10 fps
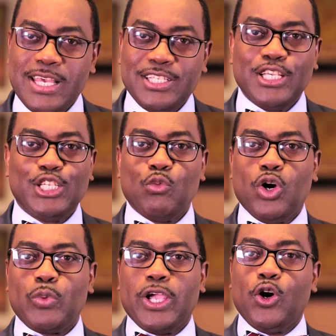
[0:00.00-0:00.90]
This
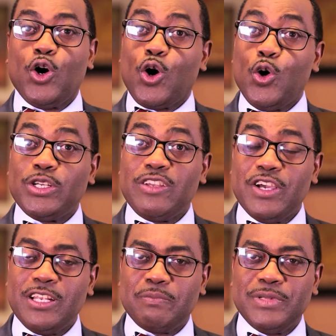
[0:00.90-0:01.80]
is what we call
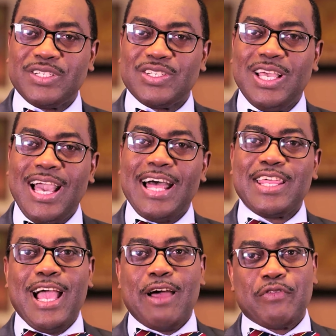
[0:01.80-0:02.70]
co-development
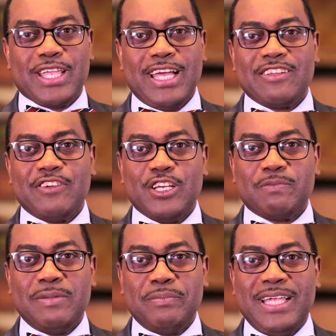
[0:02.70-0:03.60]
at the African
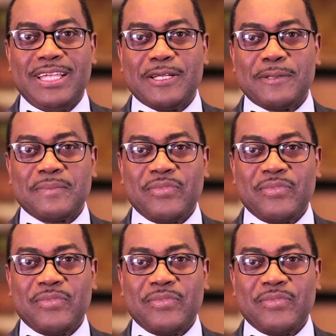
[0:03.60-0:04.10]
Development Bank.